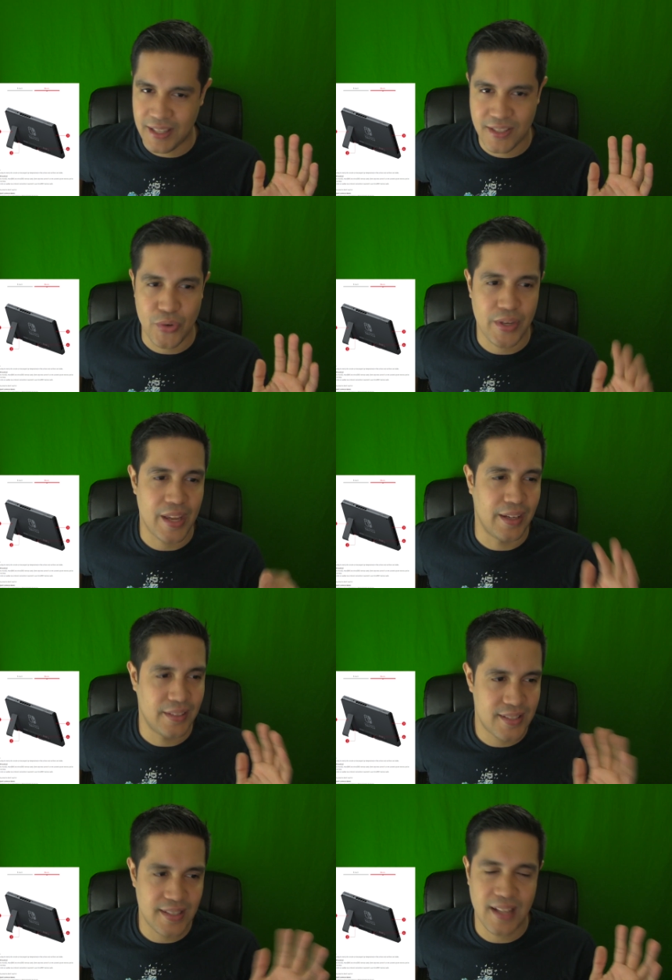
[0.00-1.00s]
It's okay.
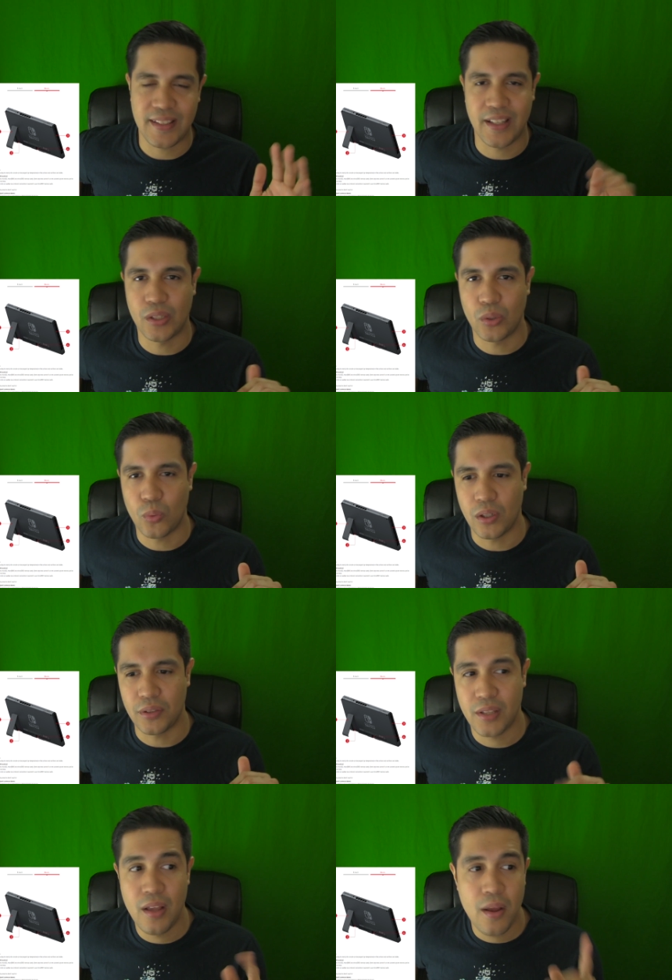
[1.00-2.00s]
It's not the end of the
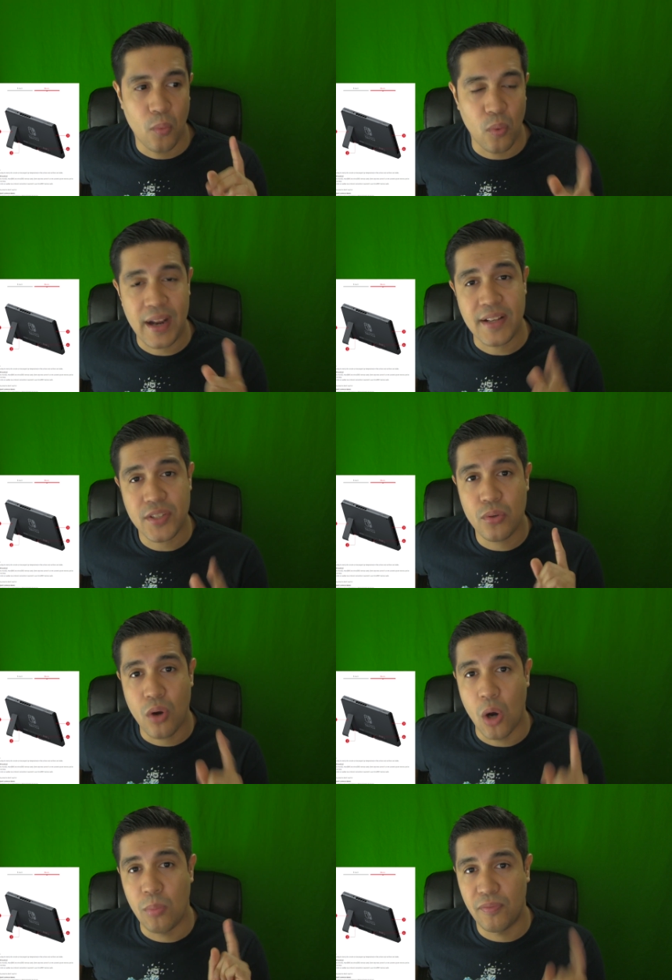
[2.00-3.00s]
world. What I do
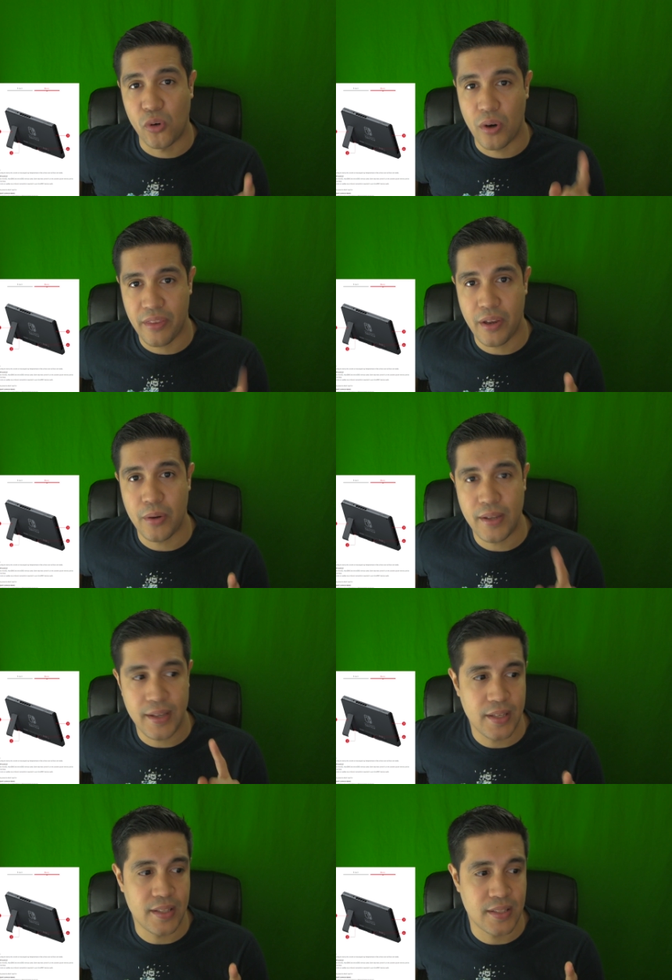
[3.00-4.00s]
hope for, though,
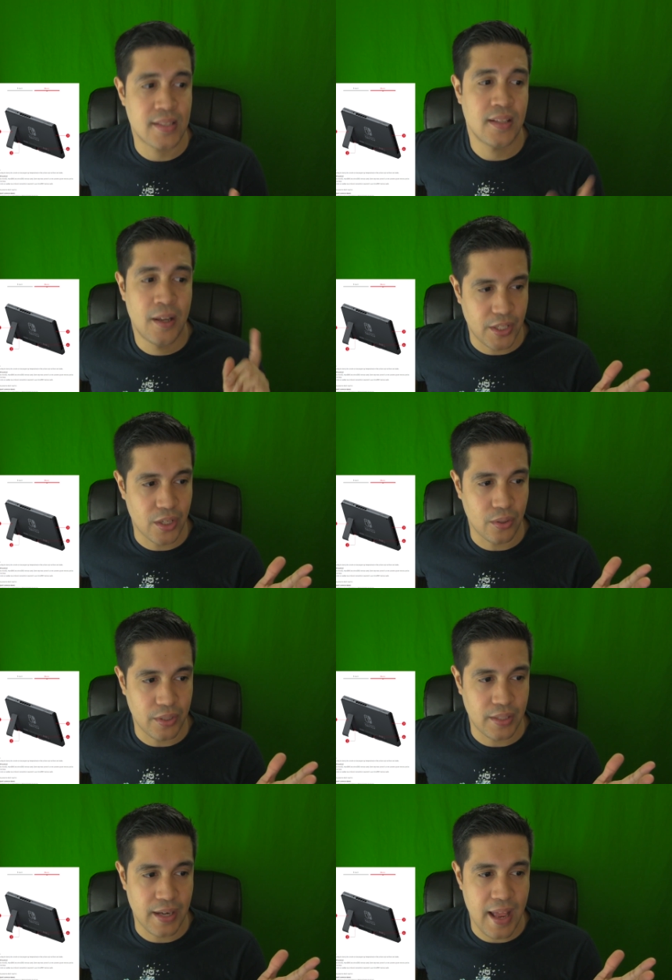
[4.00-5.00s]
is, you know,
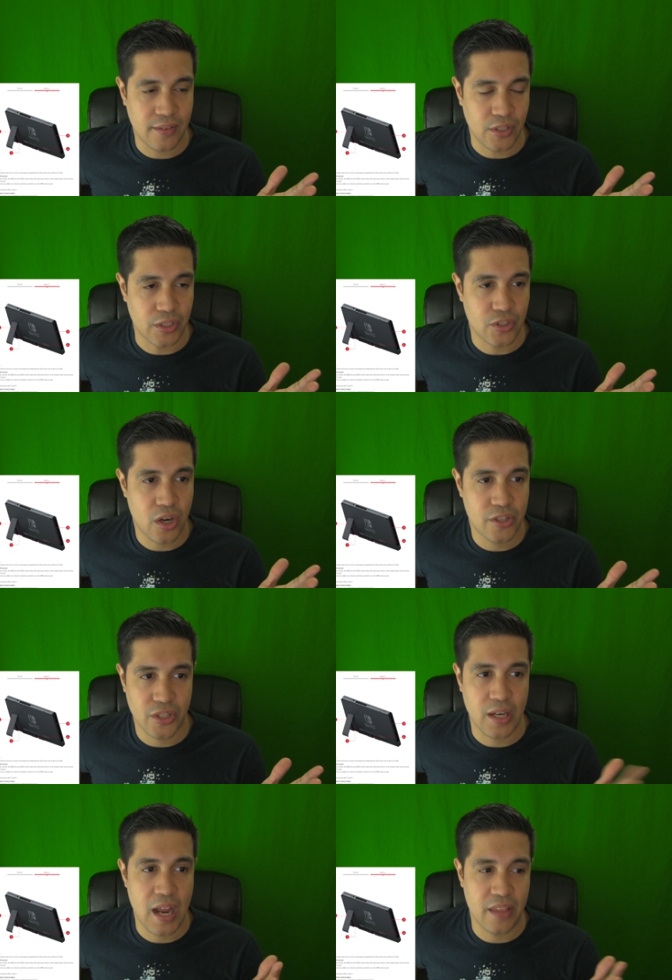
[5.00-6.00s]
you can charge
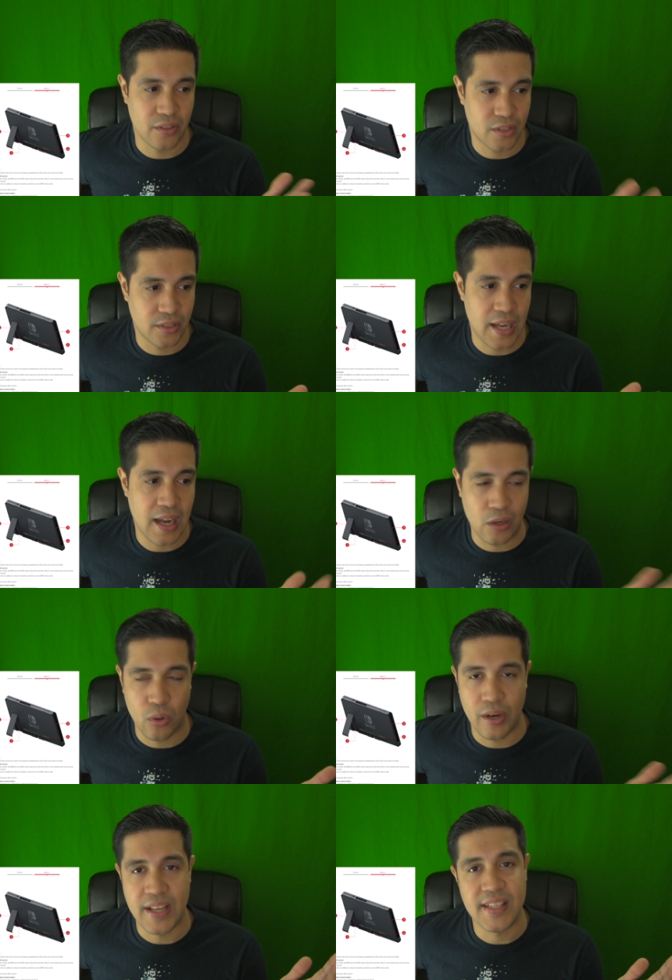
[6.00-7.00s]
it either dock
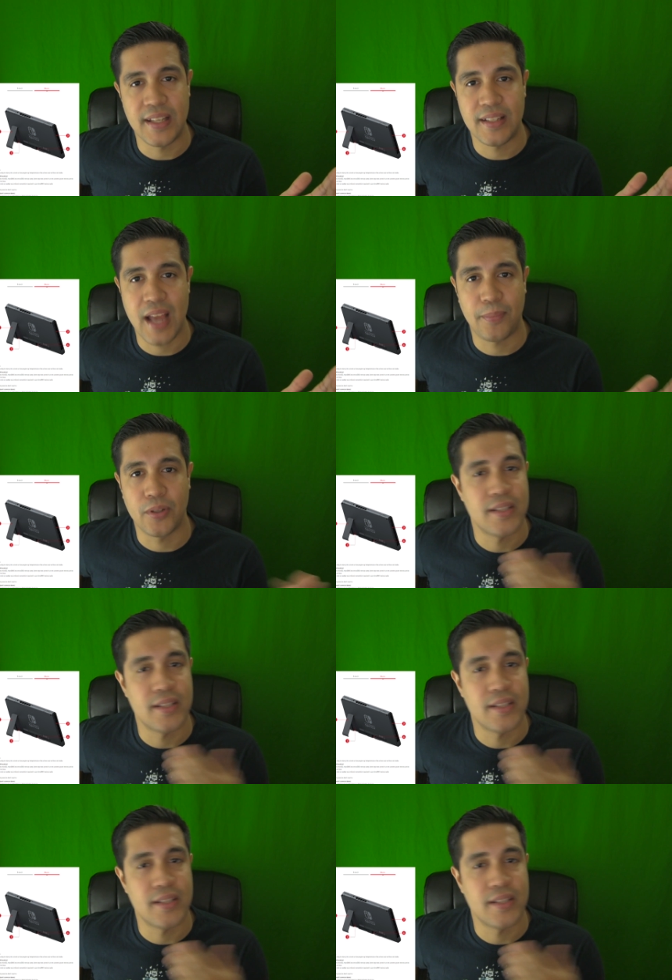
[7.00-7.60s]
or AC adapter.